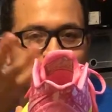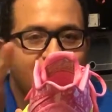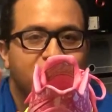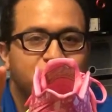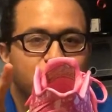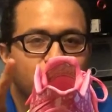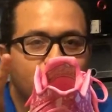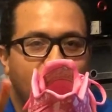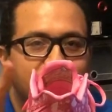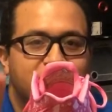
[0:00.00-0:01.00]
the
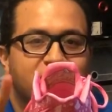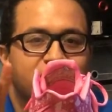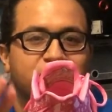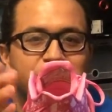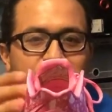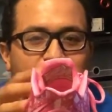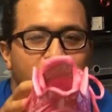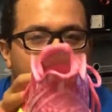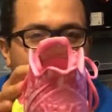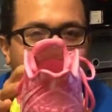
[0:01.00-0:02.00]
actual outside of the shoe,
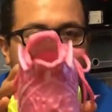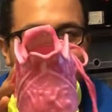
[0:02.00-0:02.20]
okay?